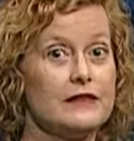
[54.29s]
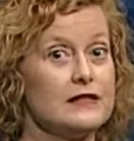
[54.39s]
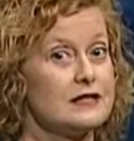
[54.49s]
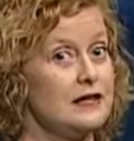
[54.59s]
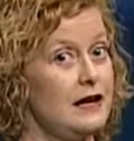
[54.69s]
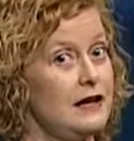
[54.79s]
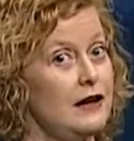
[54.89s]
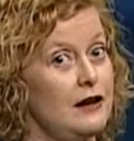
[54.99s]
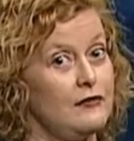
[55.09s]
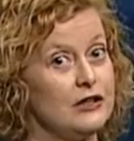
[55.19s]
the state
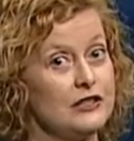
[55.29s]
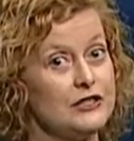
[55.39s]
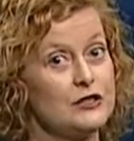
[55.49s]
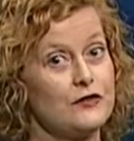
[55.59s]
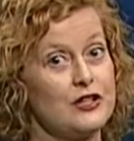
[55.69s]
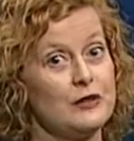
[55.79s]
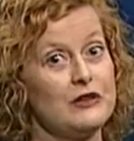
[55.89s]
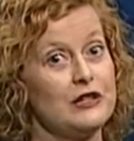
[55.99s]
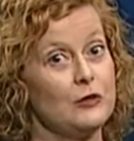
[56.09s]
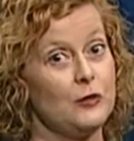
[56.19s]
of religious
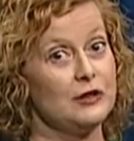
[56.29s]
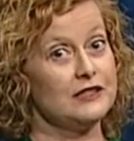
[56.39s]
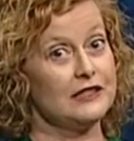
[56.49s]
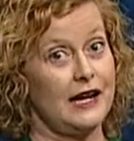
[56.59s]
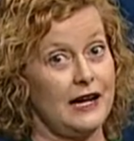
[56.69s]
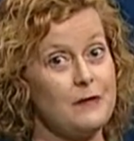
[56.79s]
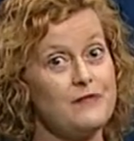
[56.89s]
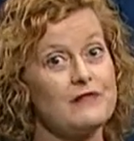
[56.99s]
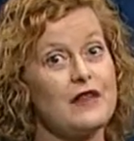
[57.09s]
freedom in the world today,